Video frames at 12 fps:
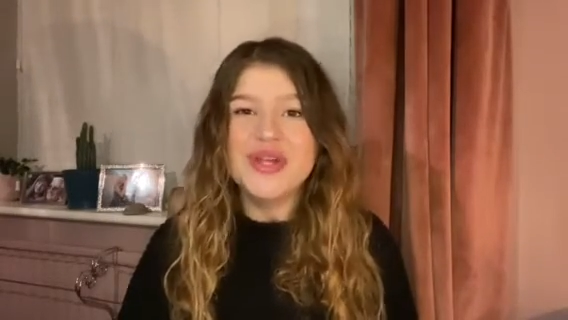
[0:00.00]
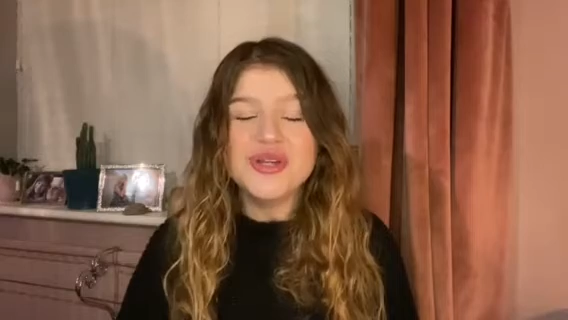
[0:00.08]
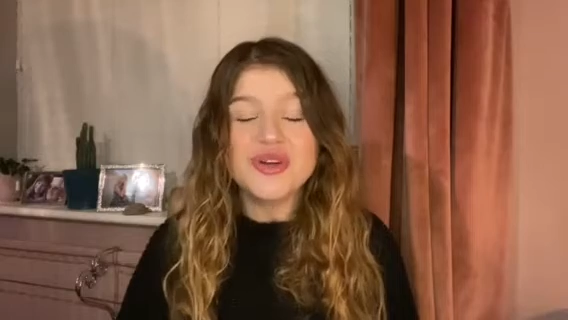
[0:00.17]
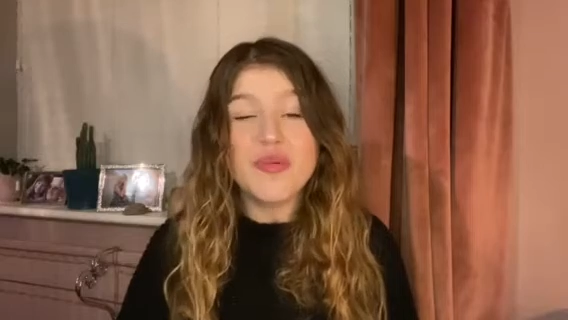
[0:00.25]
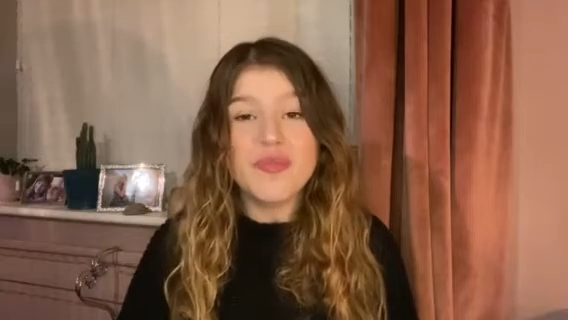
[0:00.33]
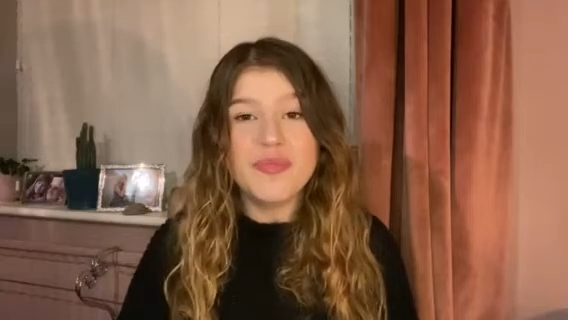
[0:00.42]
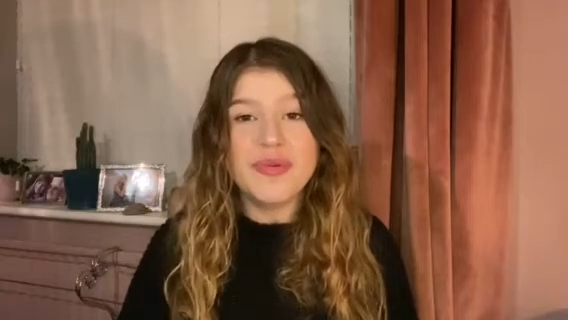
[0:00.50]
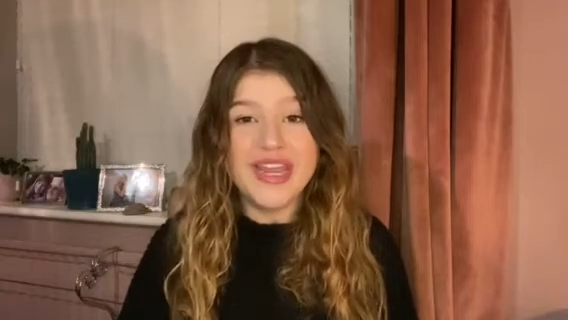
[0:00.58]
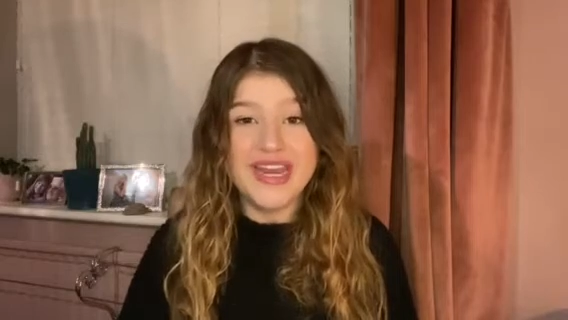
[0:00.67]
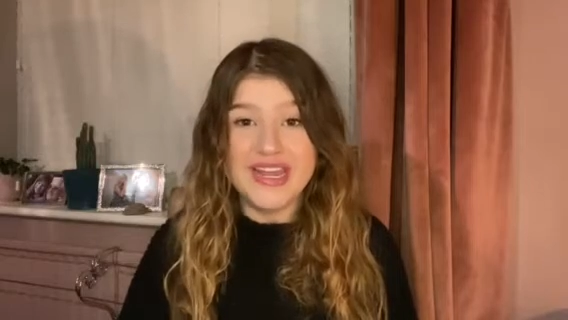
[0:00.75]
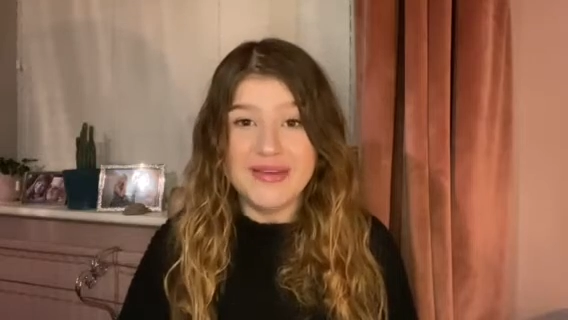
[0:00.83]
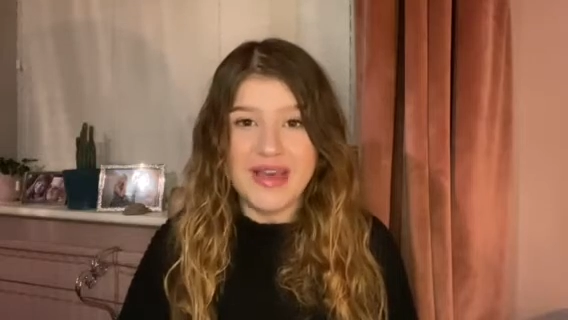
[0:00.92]
drop me
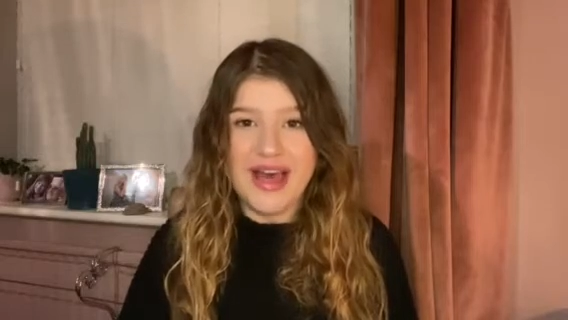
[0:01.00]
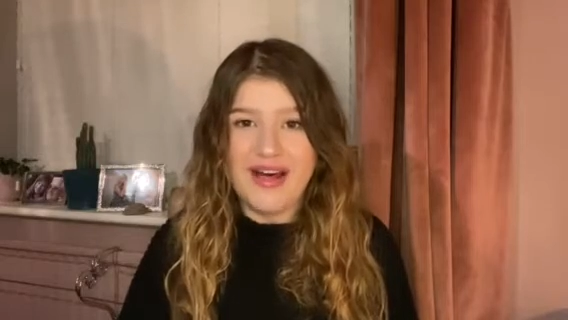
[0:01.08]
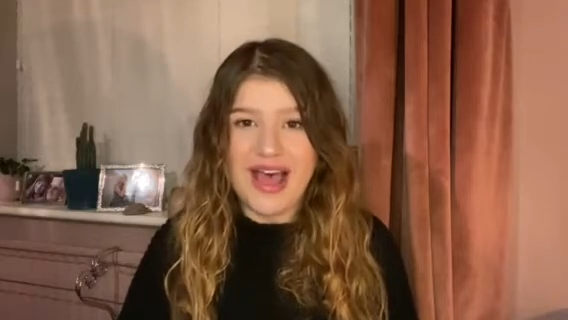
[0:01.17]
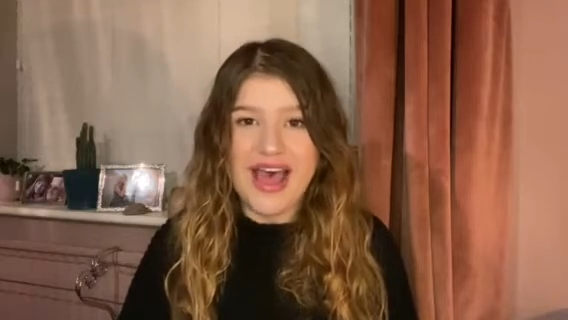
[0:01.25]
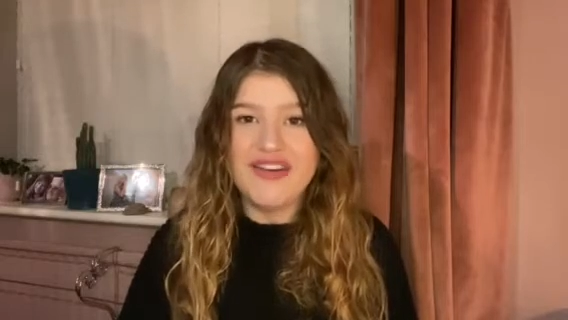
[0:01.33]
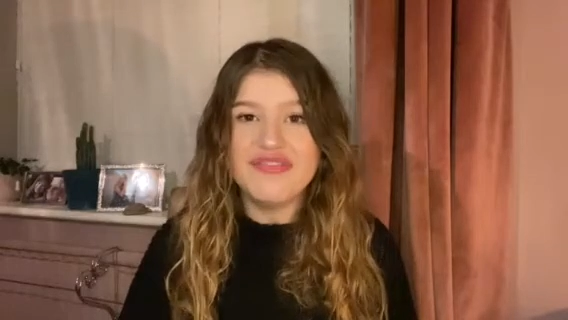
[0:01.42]
an email at